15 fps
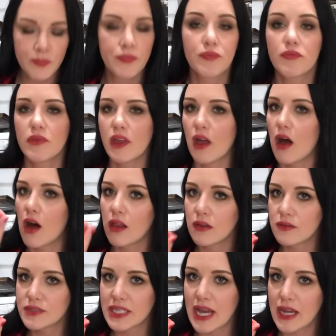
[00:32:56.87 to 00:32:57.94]
The olives
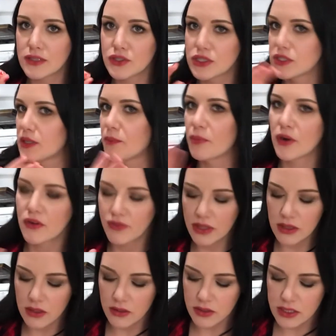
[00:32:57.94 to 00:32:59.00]
add just a perfect
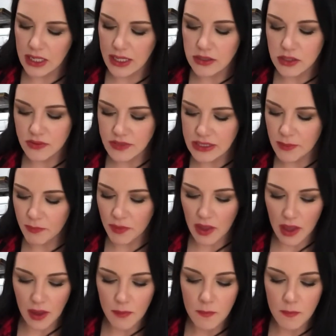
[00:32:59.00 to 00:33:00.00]
little touch of something.